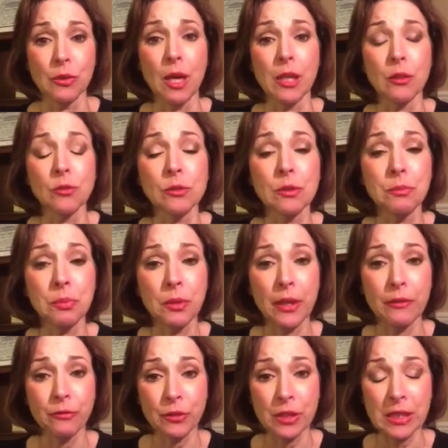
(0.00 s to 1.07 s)
Not only
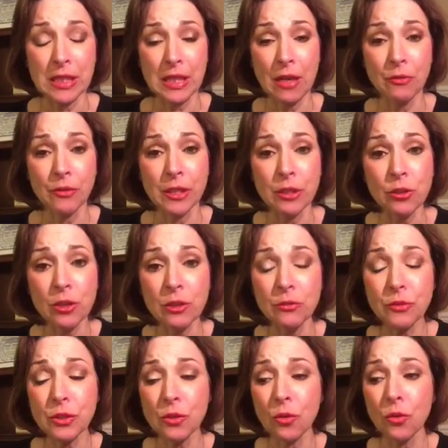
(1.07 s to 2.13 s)
pray for the salvation
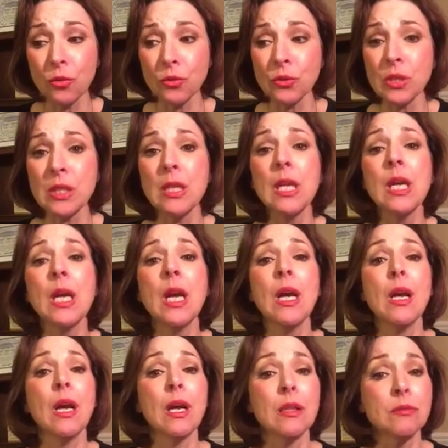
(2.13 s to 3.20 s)
of souls,
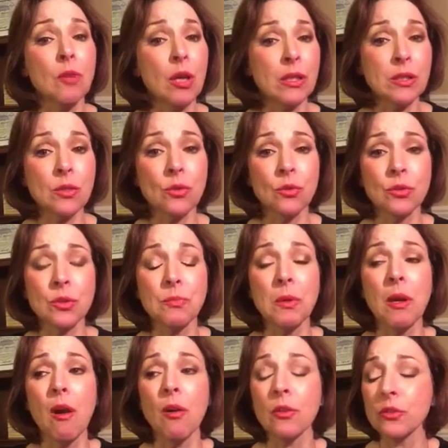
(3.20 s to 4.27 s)
lost souls,
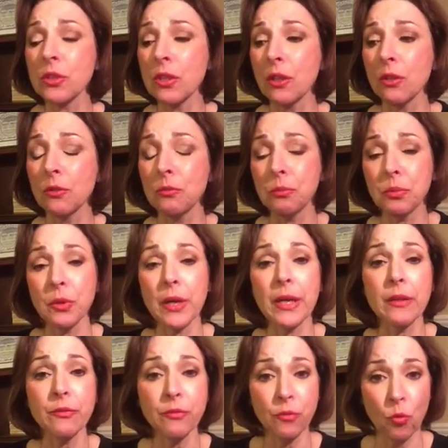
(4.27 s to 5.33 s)
but also
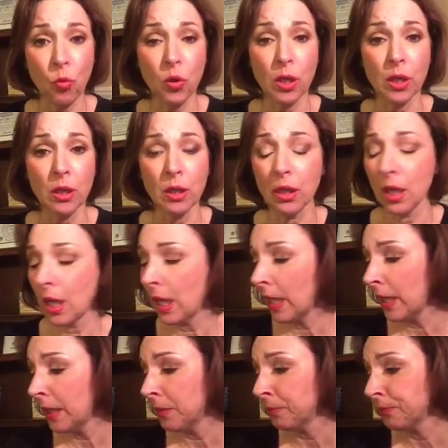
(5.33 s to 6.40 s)
pray for
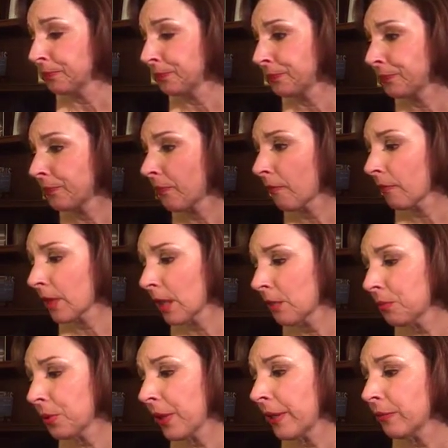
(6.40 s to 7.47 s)

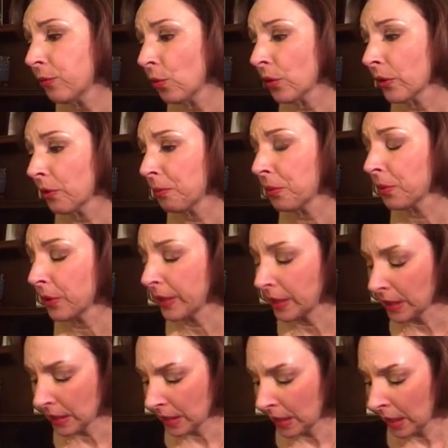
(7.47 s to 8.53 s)
the
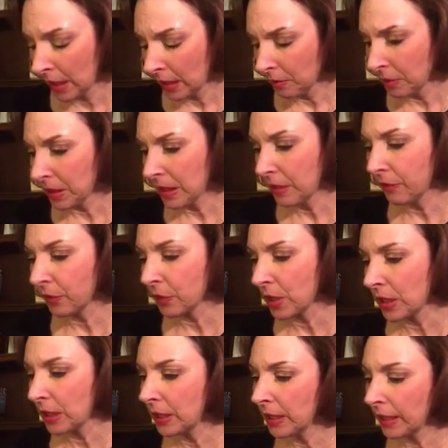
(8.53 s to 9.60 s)
priest. Let me see if there's
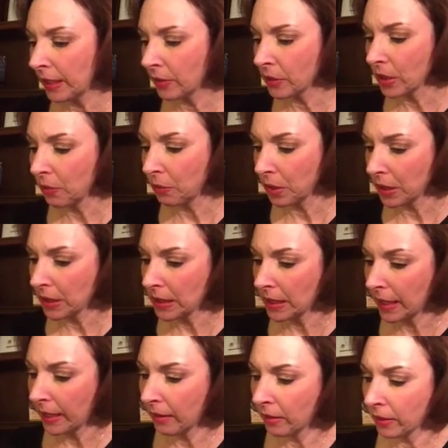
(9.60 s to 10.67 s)
anything else I want to
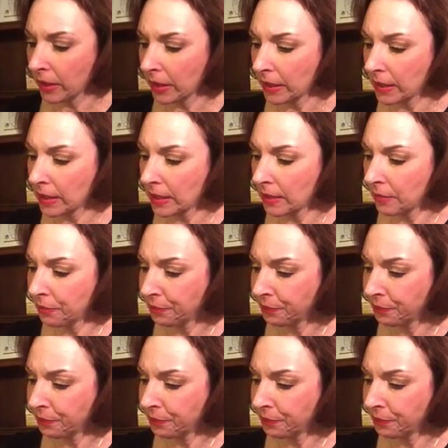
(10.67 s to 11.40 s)
say on this.